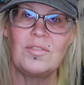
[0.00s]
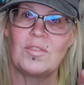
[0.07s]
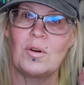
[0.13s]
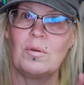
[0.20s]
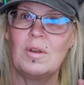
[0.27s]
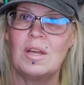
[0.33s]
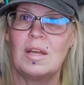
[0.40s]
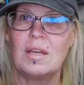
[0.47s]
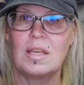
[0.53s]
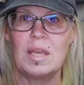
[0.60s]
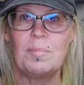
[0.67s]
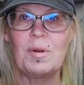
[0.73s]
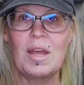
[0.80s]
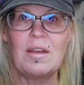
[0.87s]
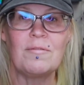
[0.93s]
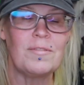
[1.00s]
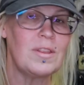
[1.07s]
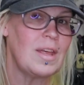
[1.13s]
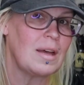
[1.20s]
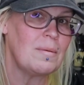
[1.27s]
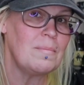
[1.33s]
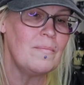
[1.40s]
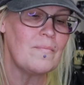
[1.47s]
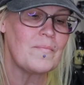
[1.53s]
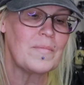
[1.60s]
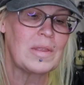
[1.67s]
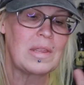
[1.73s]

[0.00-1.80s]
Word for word: so keep an eye out for them in